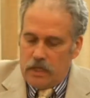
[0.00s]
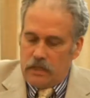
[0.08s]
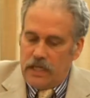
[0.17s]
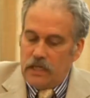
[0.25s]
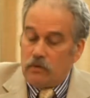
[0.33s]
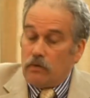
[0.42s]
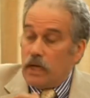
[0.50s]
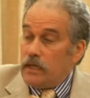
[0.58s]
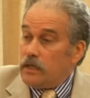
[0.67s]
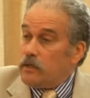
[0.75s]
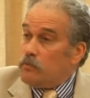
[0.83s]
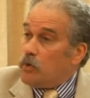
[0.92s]
They
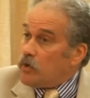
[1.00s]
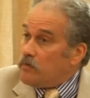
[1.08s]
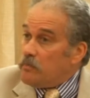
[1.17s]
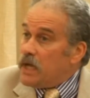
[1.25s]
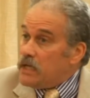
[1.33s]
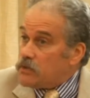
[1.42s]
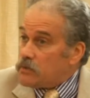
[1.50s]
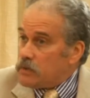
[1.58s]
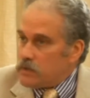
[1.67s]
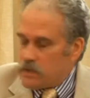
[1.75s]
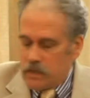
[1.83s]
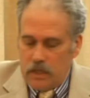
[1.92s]
created a board of
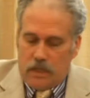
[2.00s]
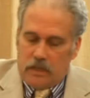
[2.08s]
patrons.